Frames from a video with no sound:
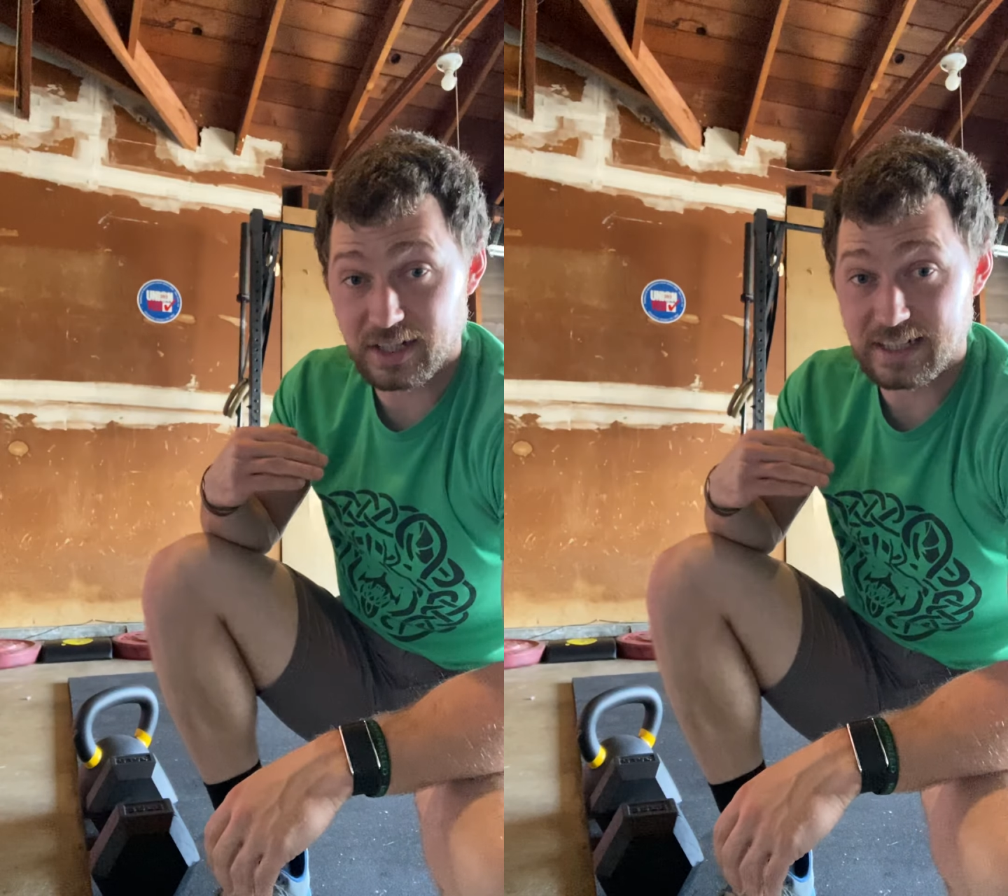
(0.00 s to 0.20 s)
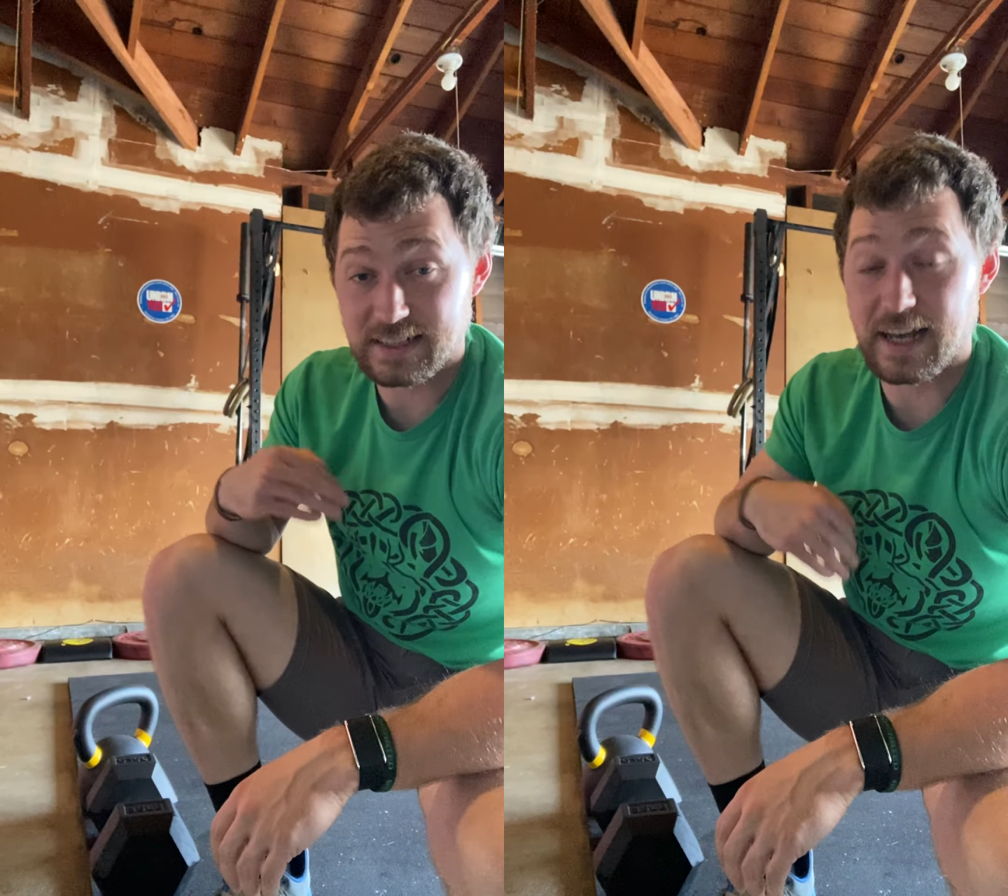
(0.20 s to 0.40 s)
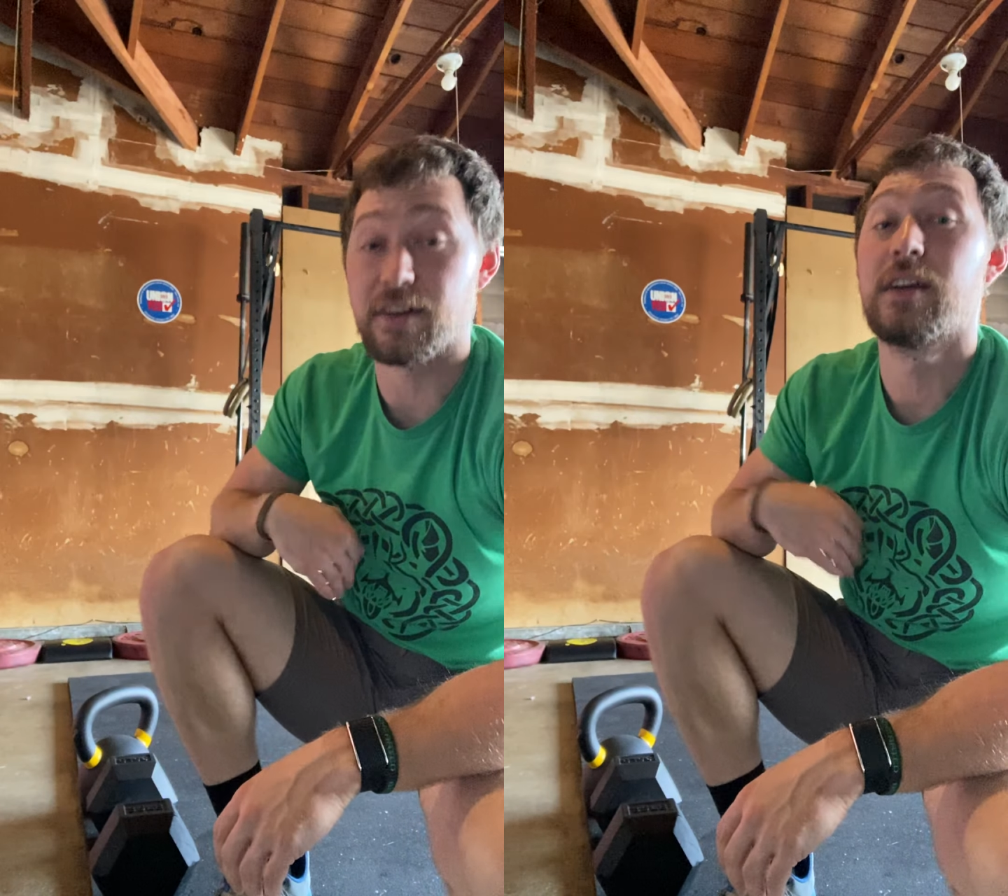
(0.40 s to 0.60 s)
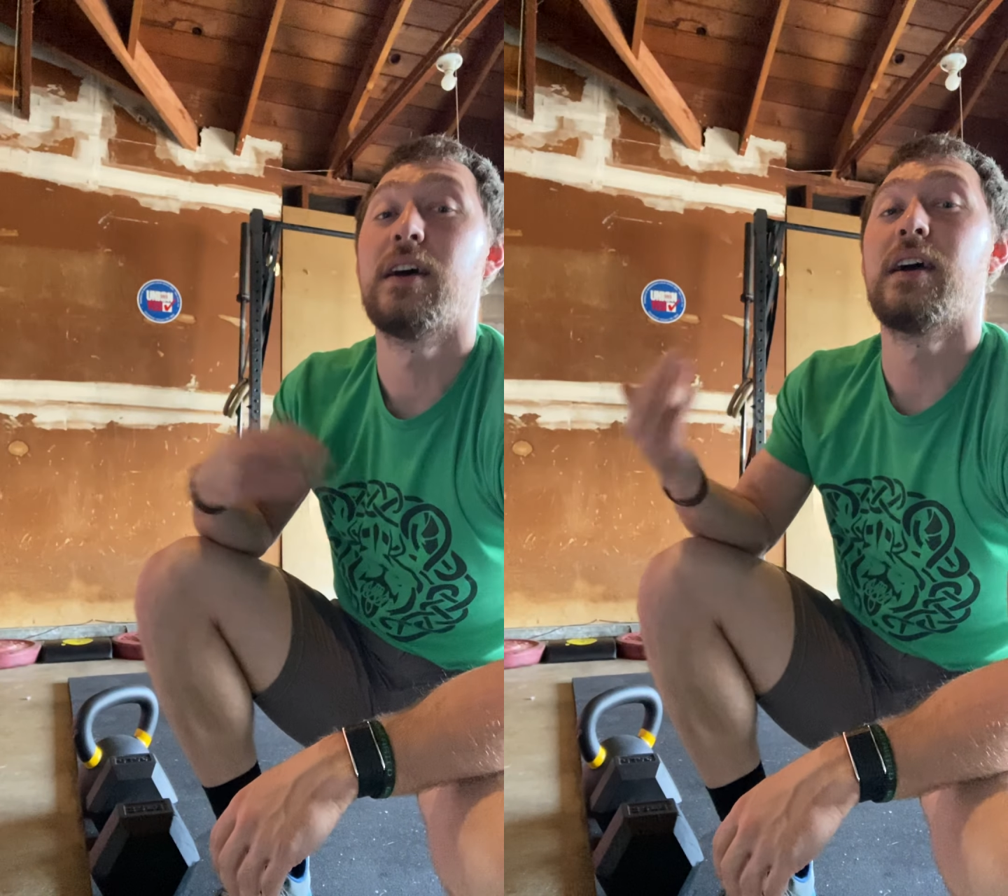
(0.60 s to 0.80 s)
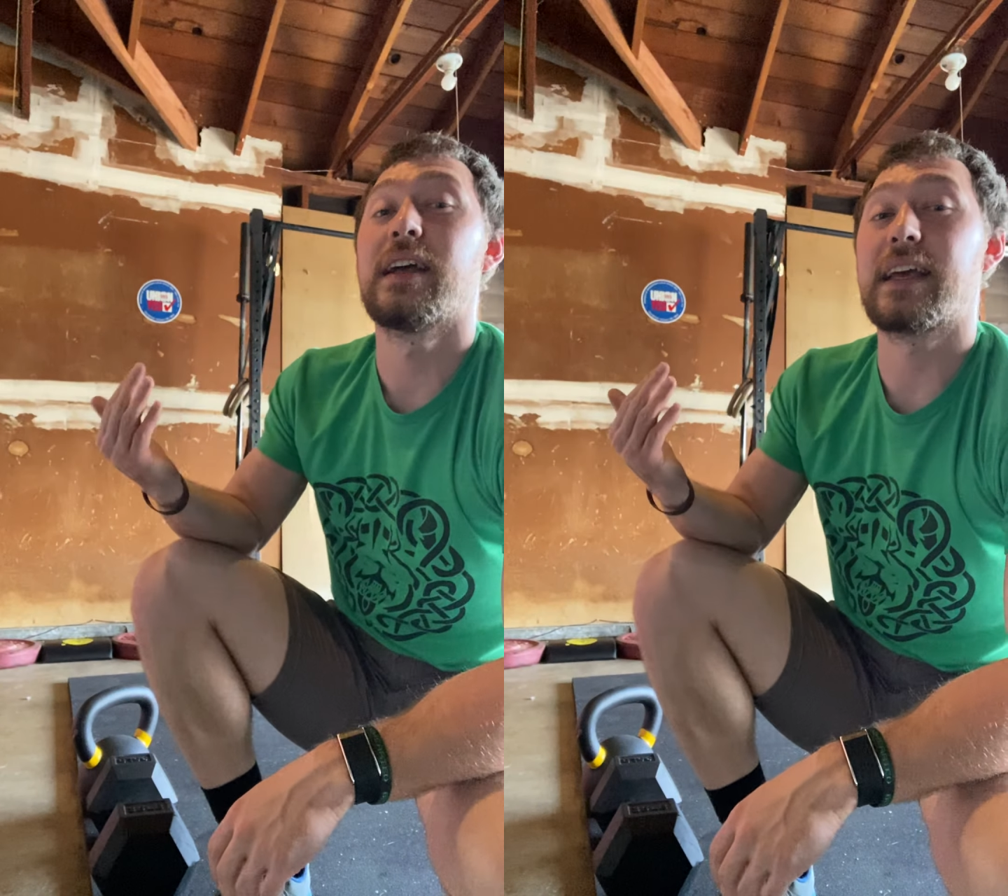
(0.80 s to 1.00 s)
knees down,
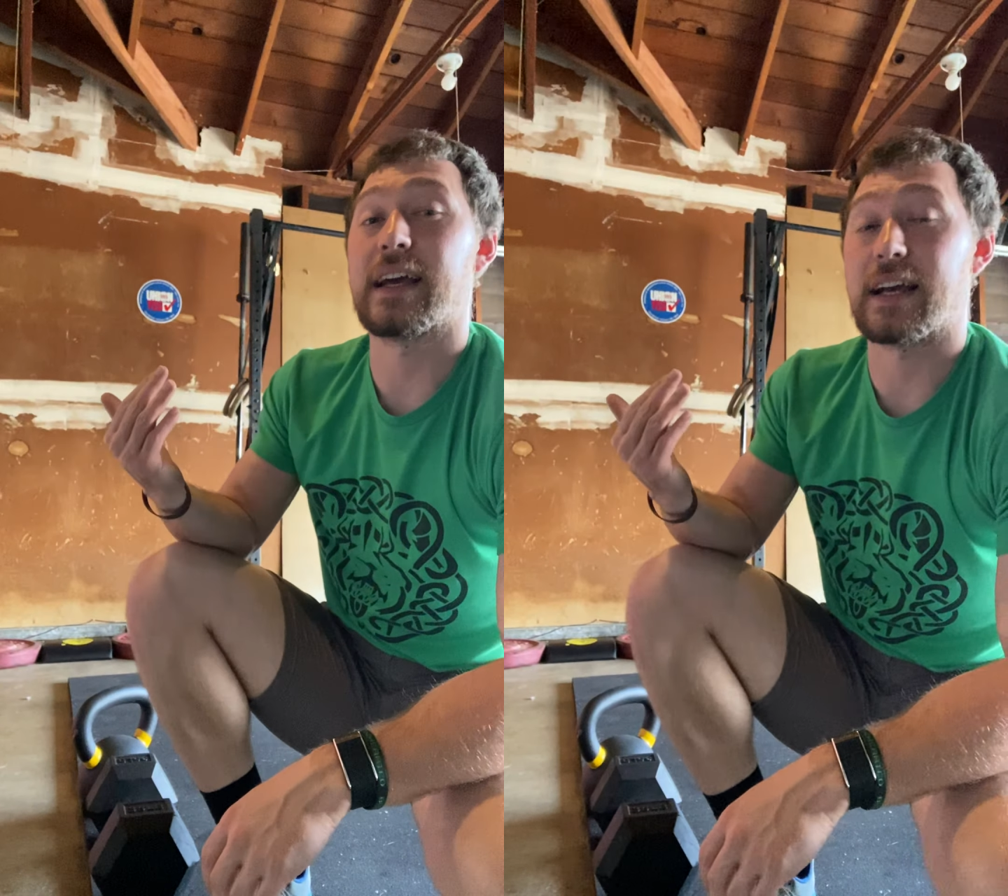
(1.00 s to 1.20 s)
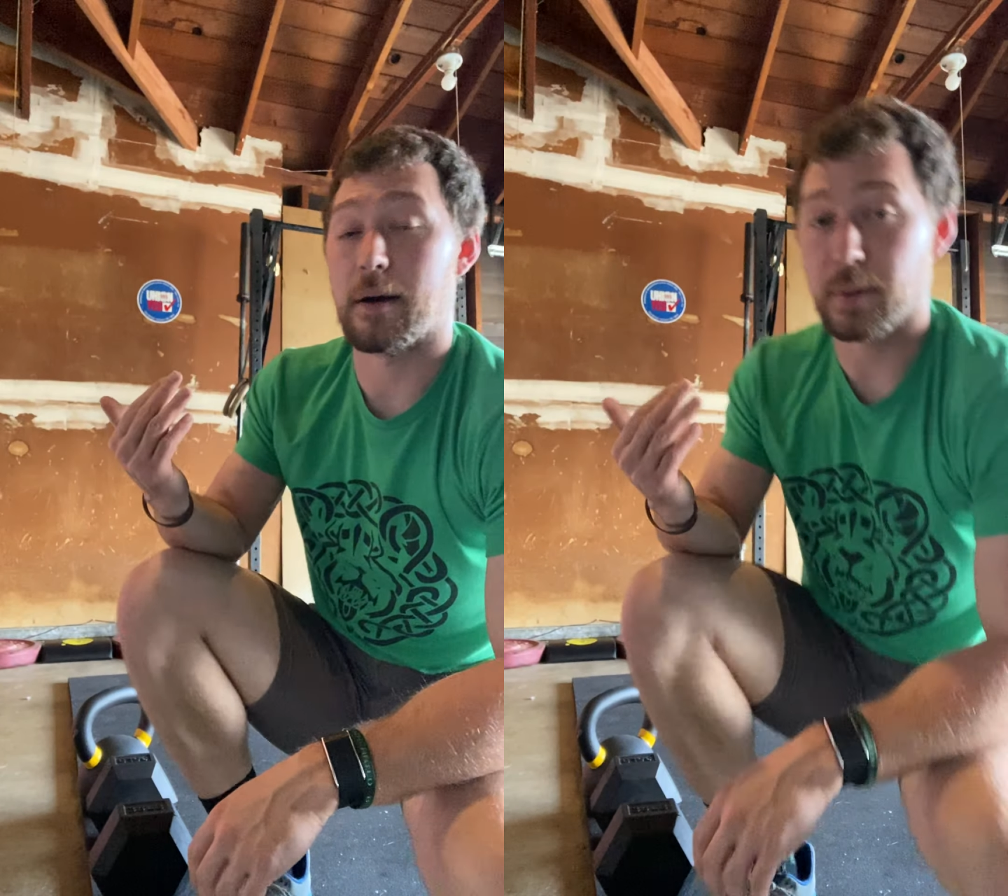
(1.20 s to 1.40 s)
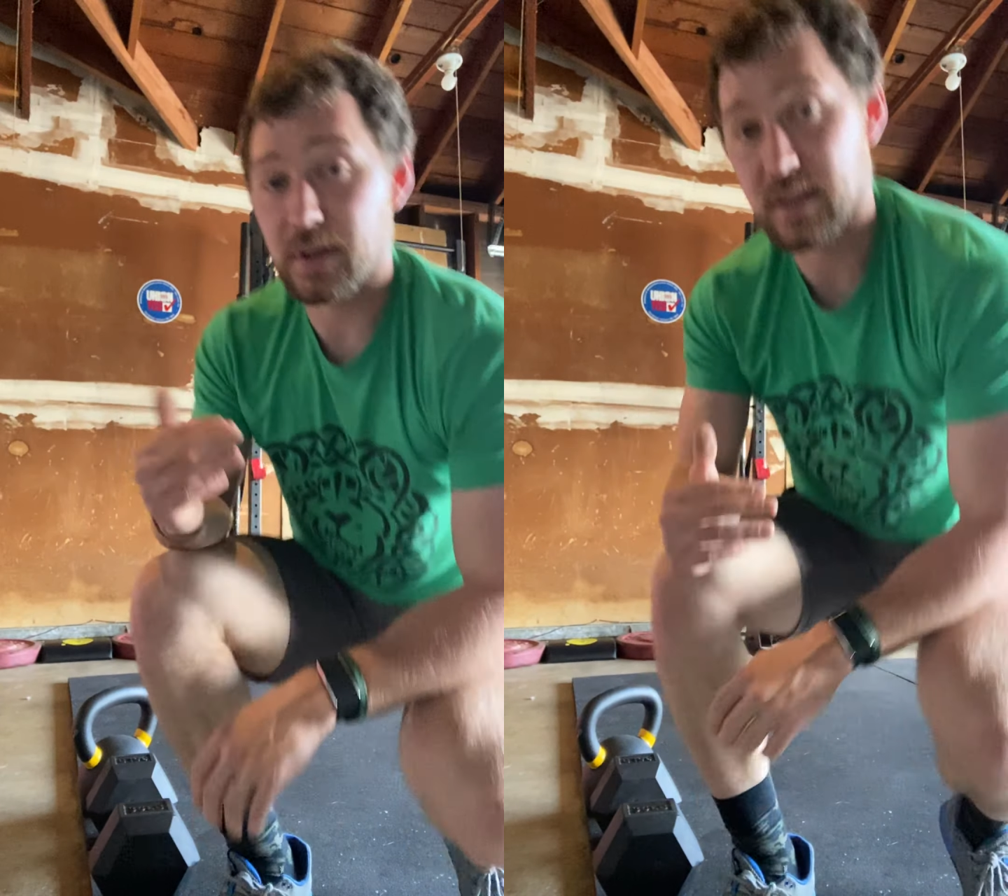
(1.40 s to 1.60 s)
kick up.